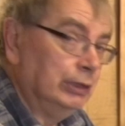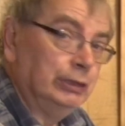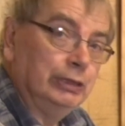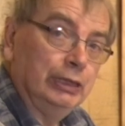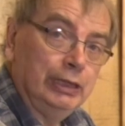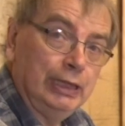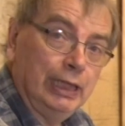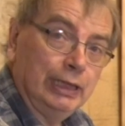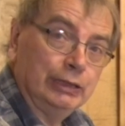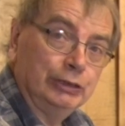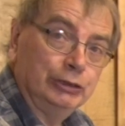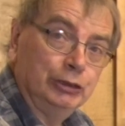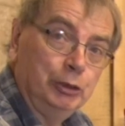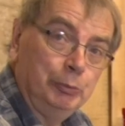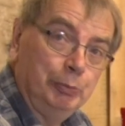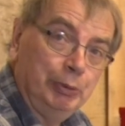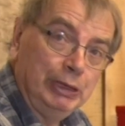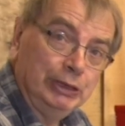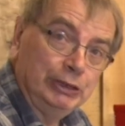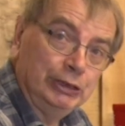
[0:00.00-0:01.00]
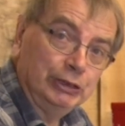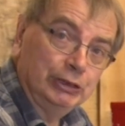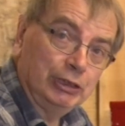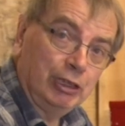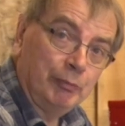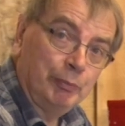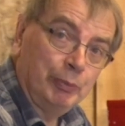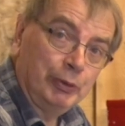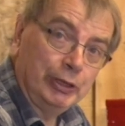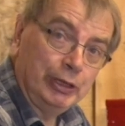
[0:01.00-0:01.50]
So the other 2 pieces that
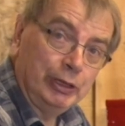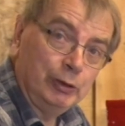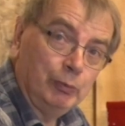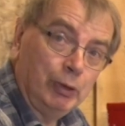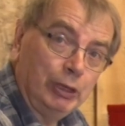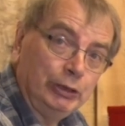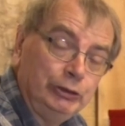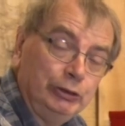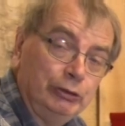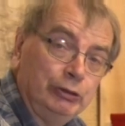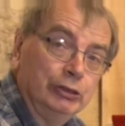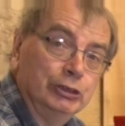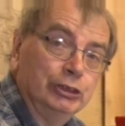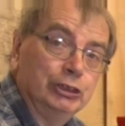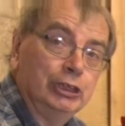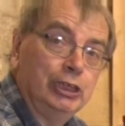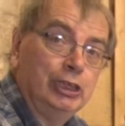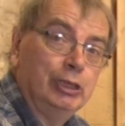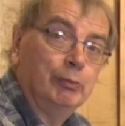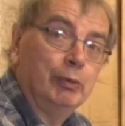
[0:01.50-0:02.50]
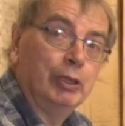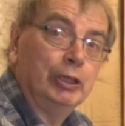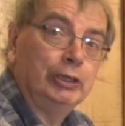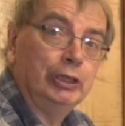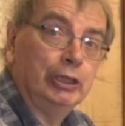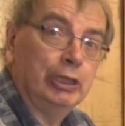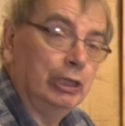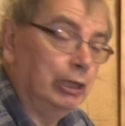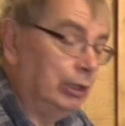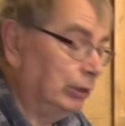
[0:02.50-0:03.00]
I put in, one you can see and one
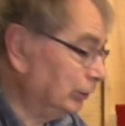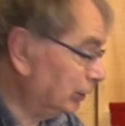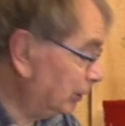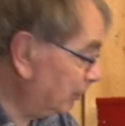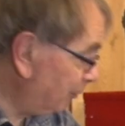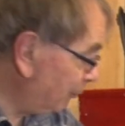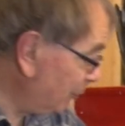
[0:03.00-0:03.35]
you can't,